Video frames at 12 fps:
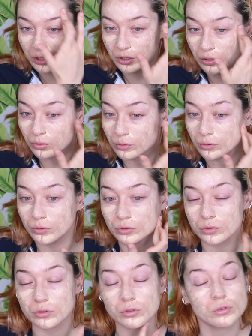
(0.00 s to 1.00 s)
to
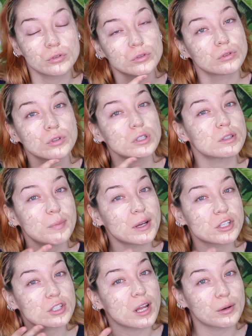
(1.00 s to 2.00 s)
use a
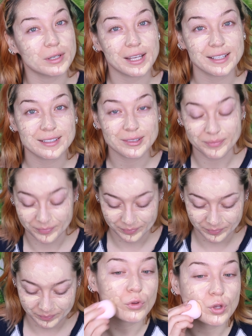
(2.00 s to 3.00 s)
sponge nowadays.
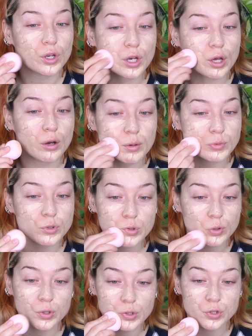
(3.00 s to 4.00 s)
And now I'm
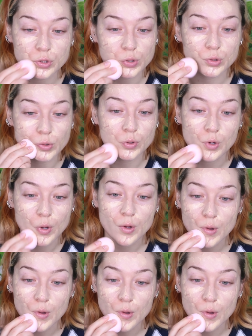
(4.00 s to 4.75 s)
just going to